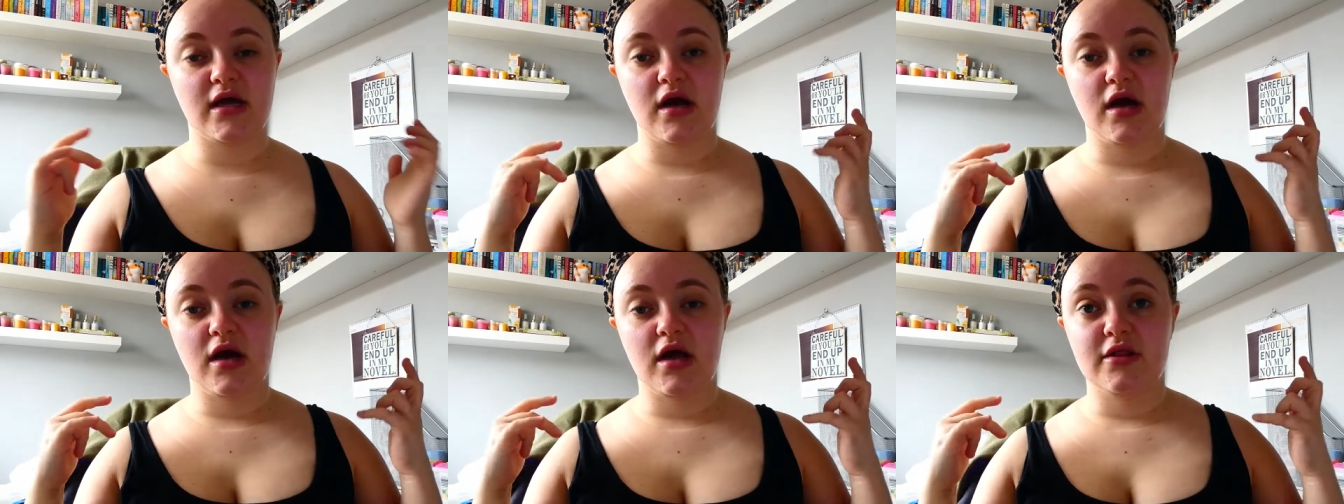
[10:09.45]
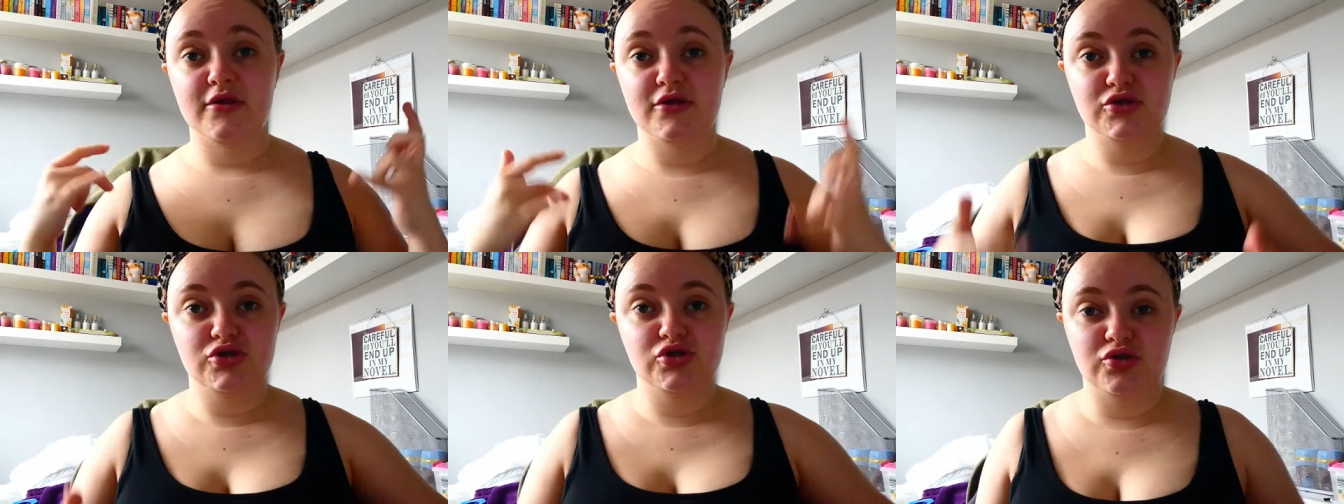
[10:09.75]
Uh,
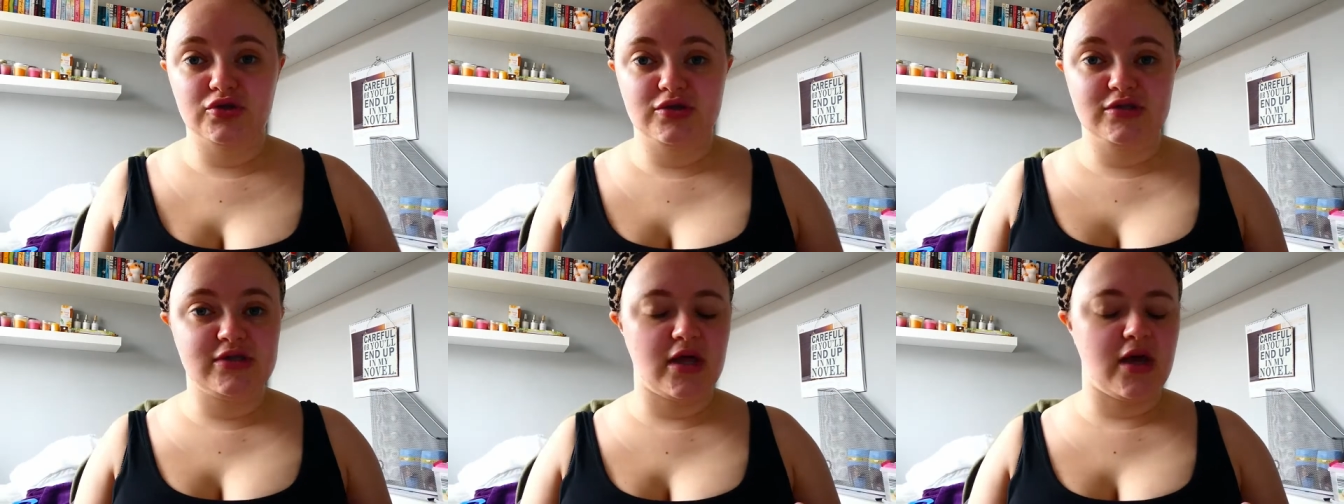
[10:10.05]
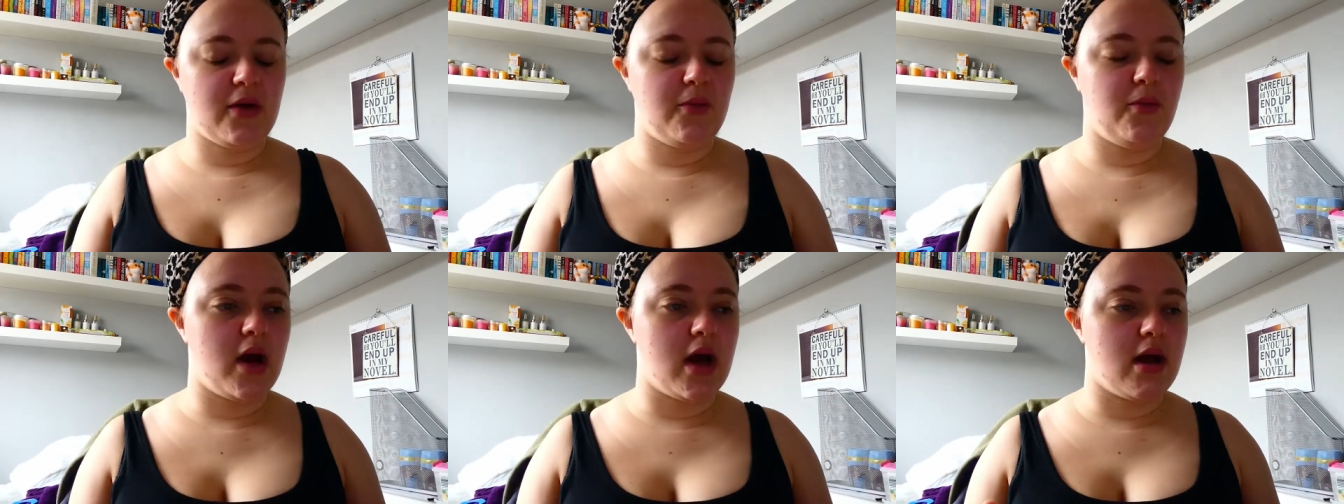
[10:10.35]
the shorts that
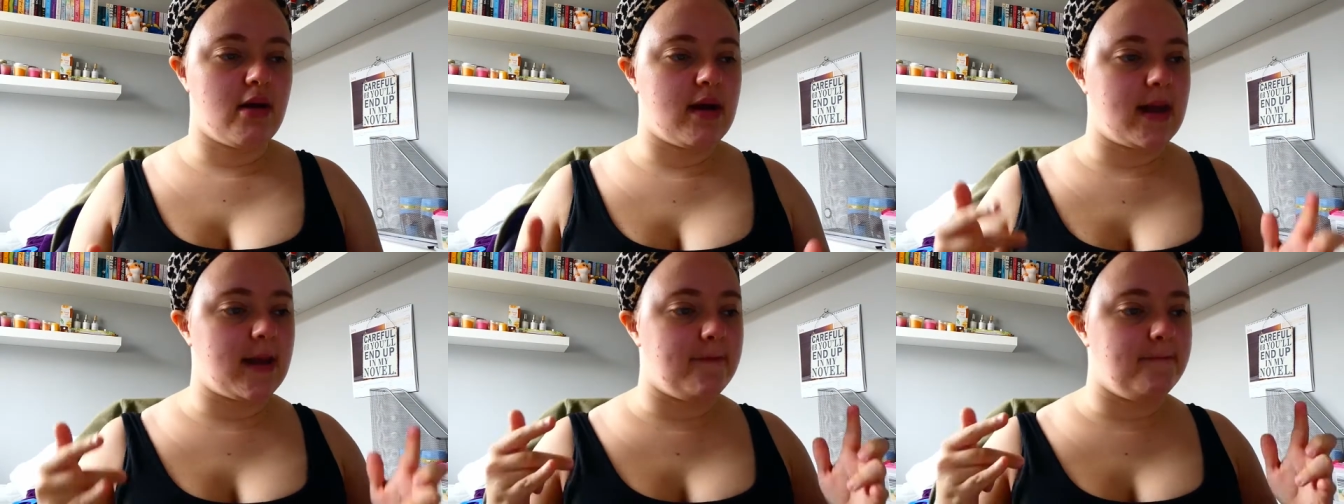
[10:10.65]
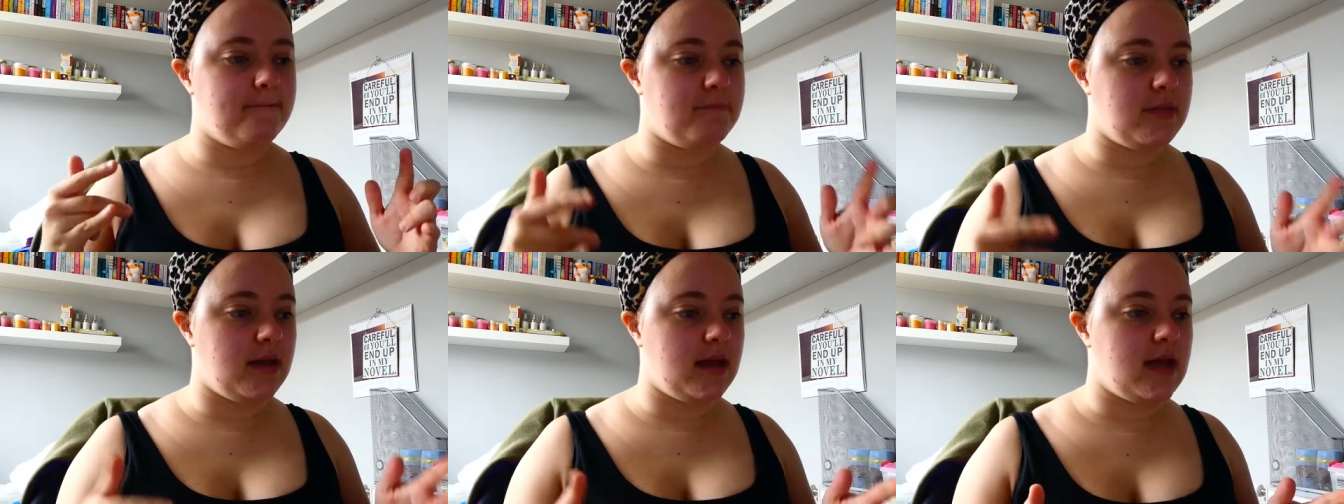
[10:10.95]
I'm
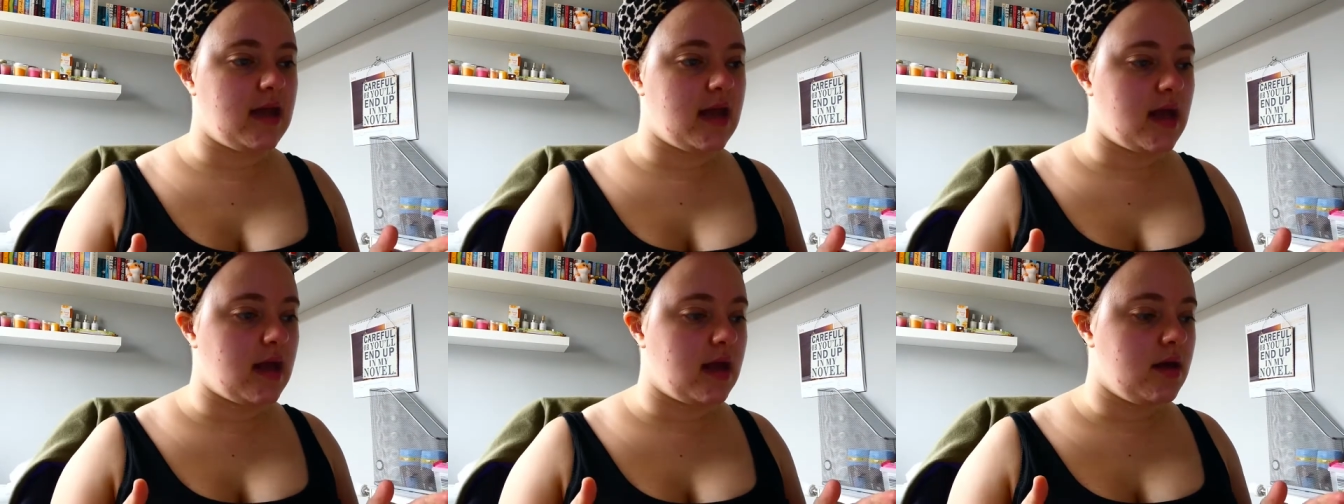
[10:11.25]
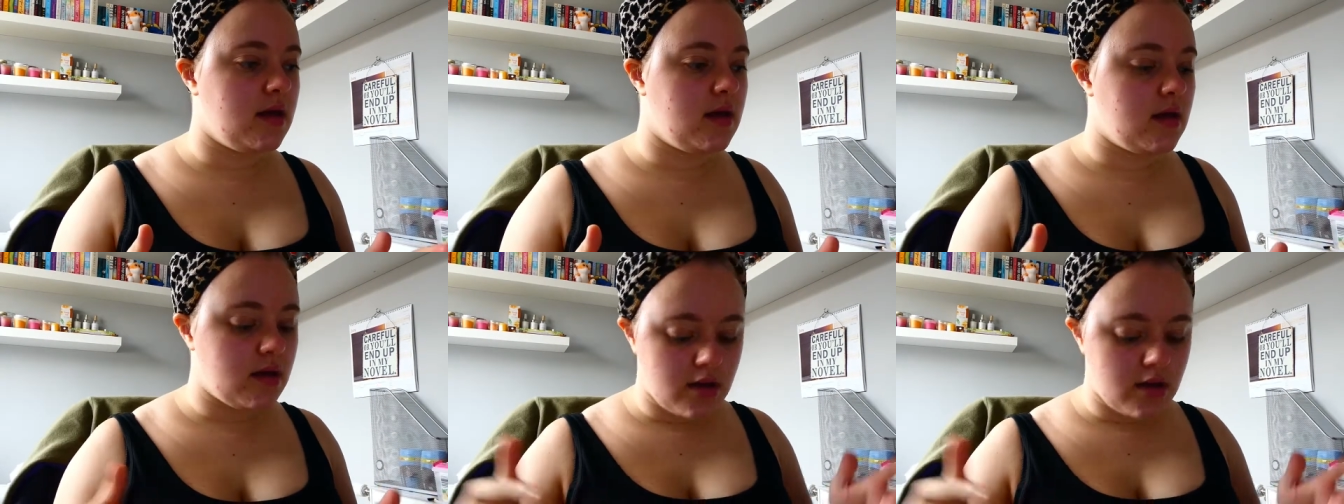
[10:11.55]
wearing being